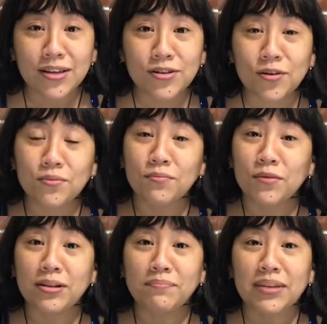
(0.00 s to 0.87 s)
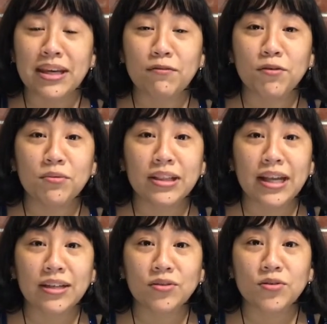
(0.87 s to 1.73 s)
So well, if you would
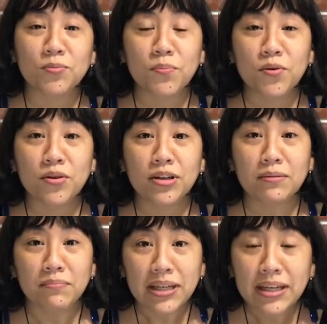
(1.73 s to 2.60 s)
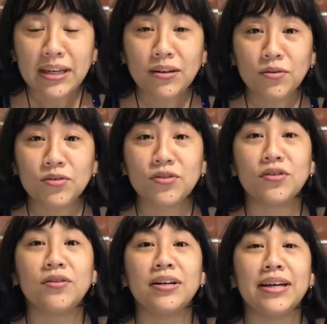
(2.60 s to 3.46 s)
like to support me
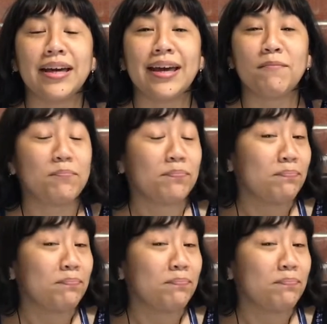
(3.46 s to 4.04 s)
also, uh,